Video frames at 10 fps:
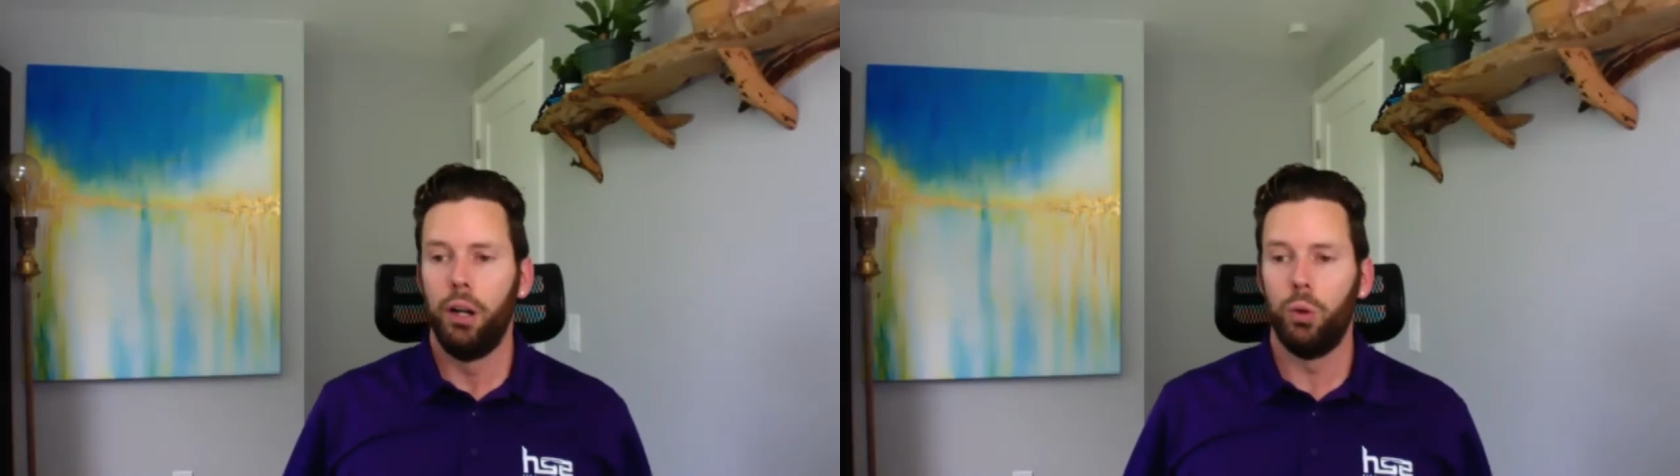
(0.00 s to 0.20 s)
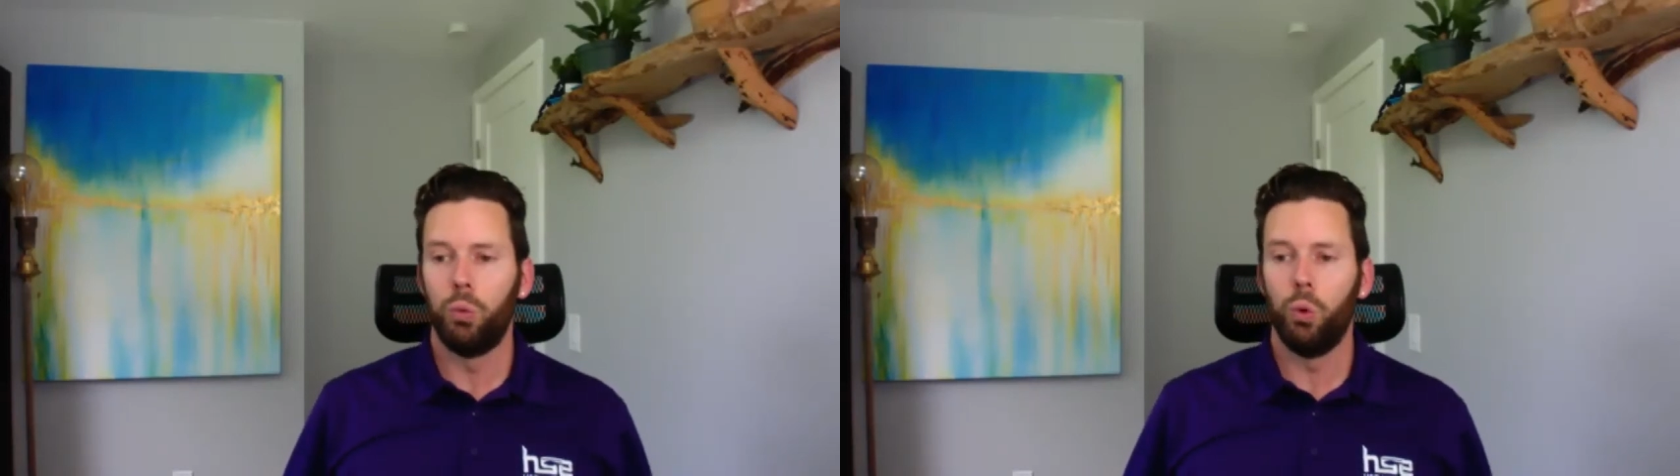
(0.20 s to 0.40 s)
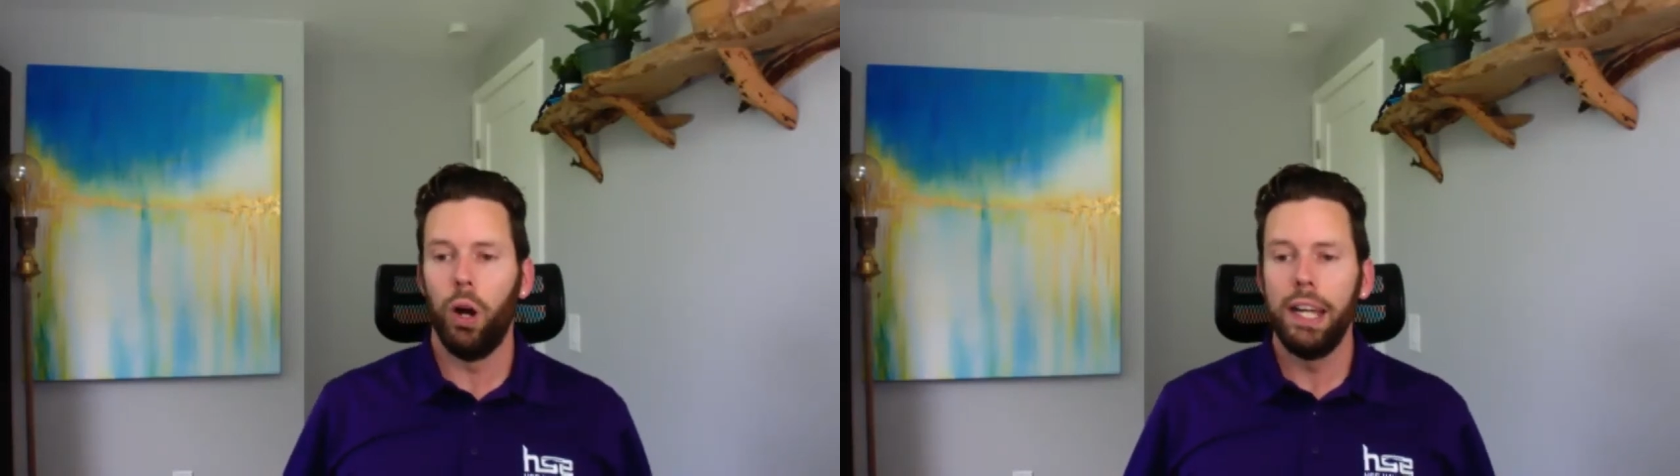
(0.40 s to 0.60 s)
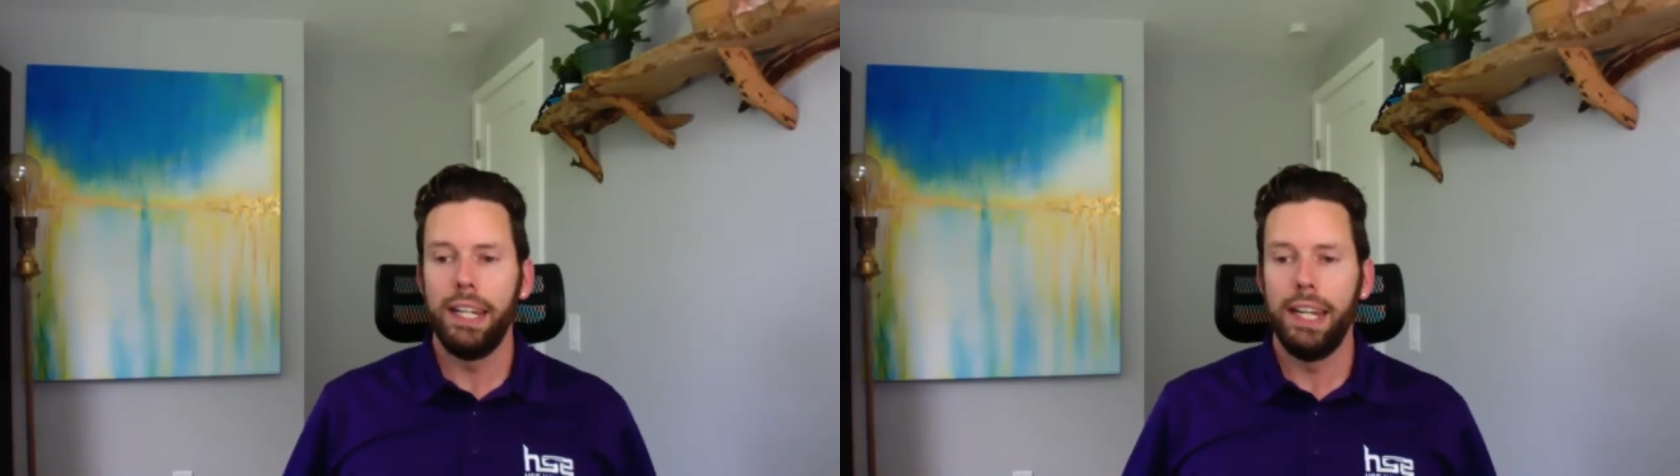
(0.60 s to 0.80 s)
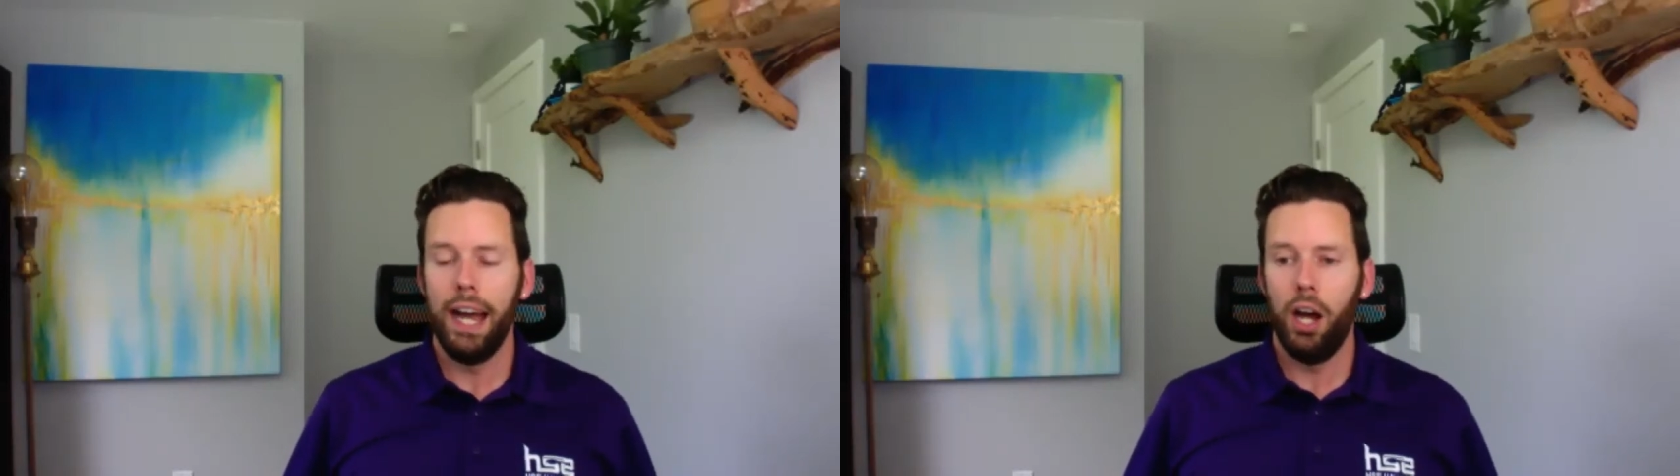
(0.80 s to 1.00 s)
right
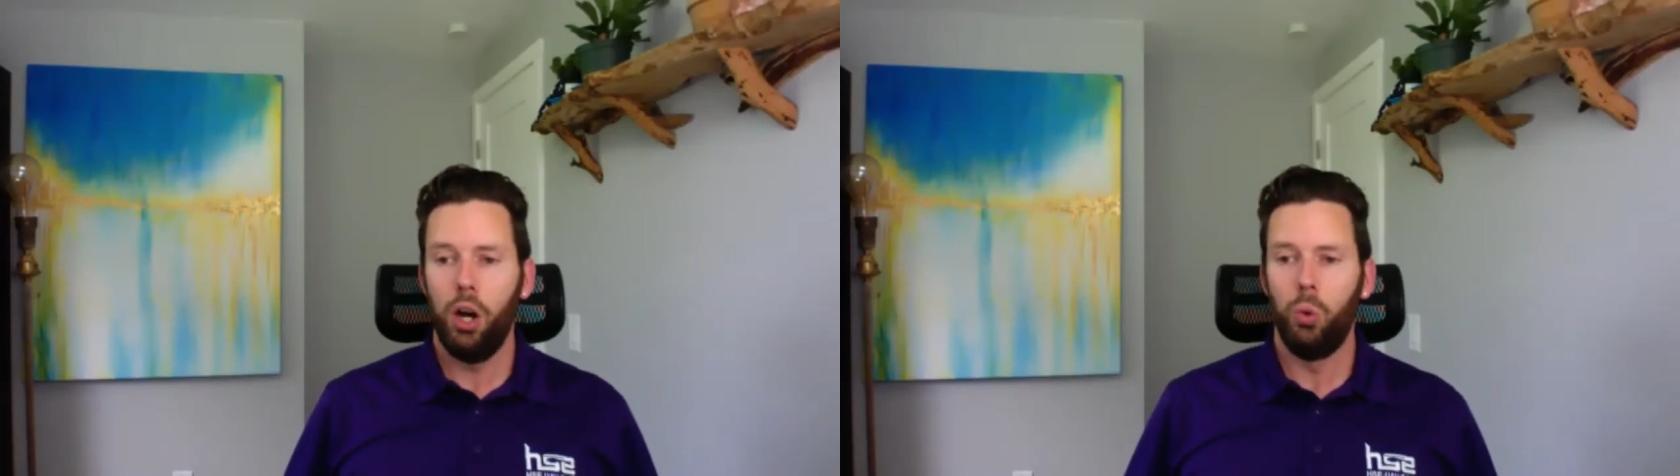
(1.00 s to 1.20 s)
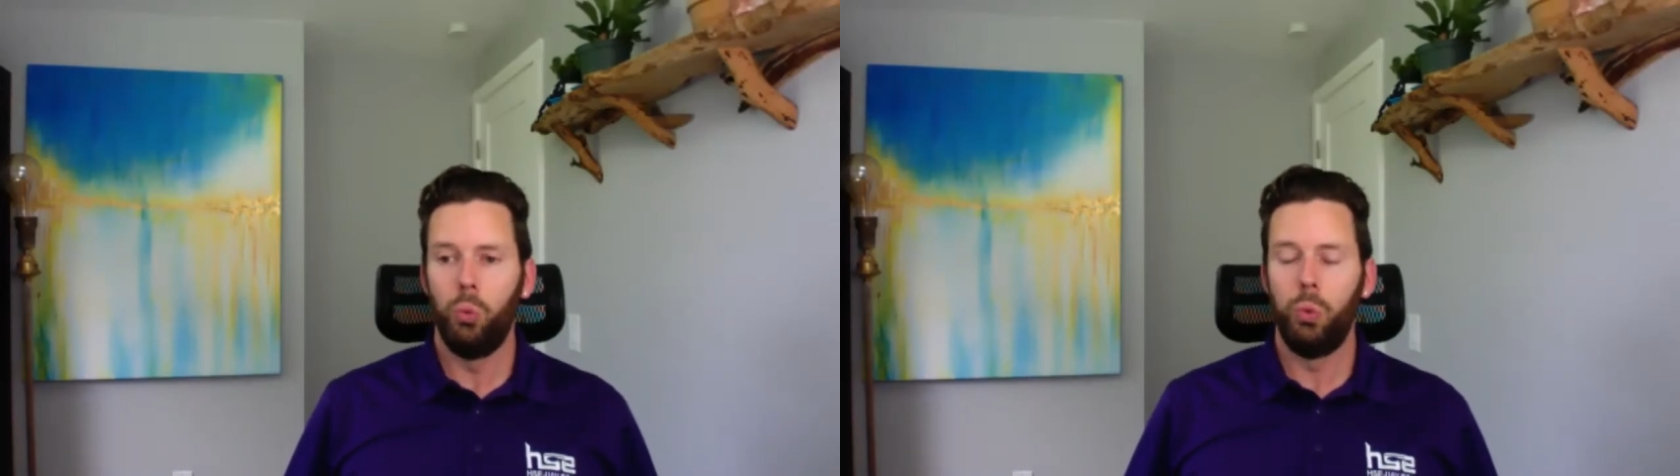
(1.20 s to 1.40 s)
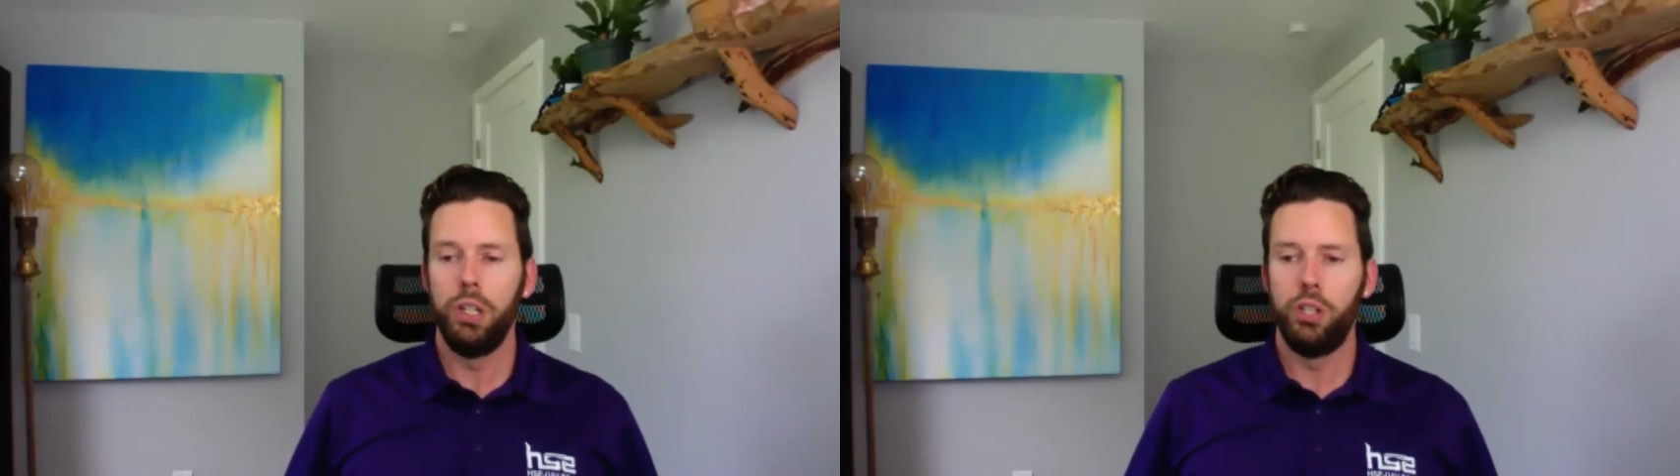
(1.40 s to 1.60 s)
now we